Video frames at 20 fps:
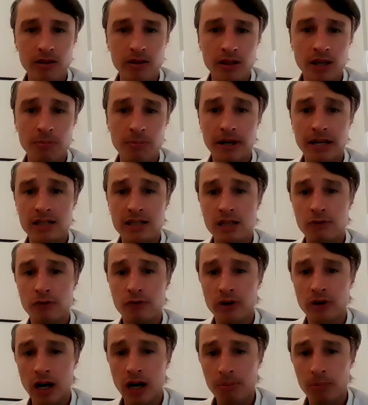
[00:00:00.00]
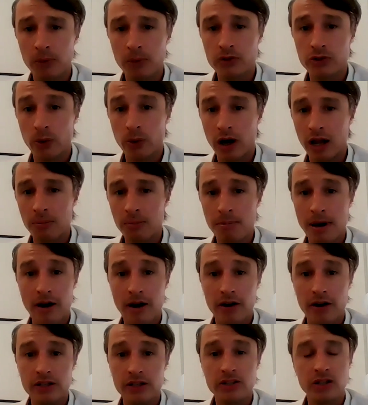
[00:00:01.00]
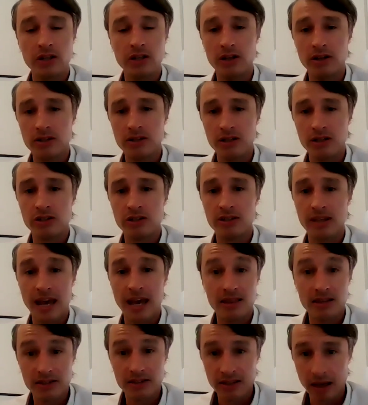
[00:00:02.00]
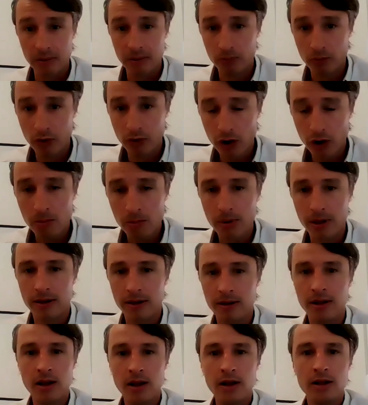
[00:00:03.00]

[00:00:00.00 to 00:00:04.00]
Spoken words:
the ability for couples who are unmarried to stay in the same room, and